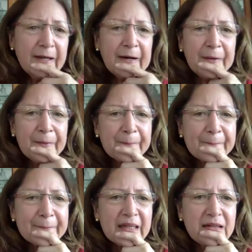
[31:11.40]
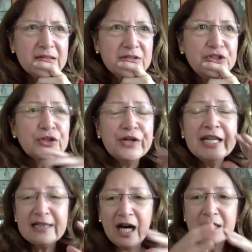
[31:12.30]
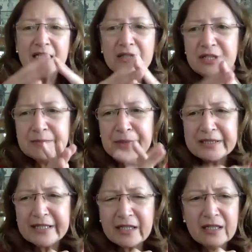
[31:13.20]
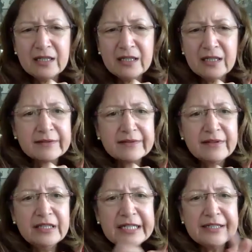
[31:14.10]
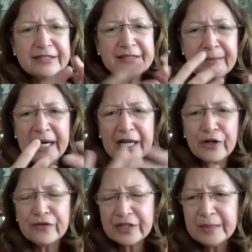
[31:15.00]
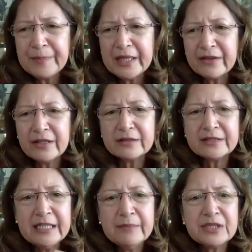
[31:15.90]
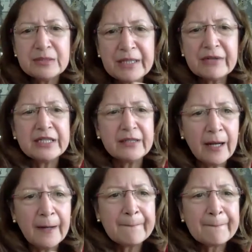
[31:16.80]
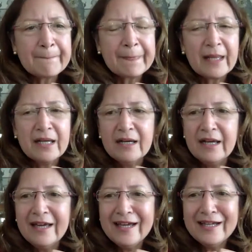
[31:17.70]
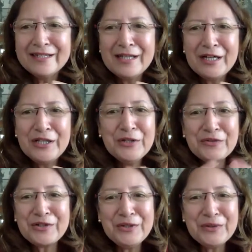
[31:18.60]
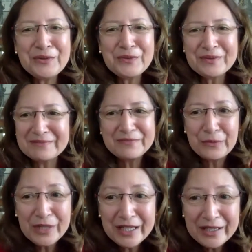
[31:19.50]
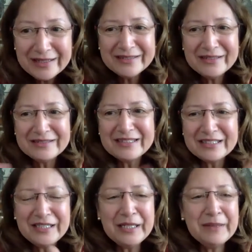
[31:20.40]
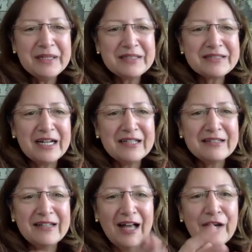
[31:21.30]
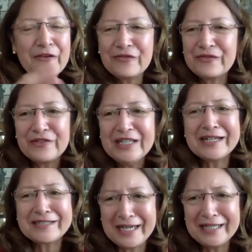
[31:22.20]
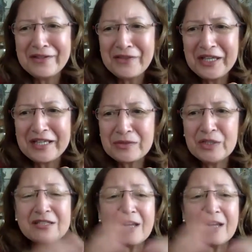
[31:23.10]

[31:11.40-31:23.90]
Now, during lockdown in particular, there is the matter of keeping the team spirit up. And we, the team, has done a lot of really exciting things.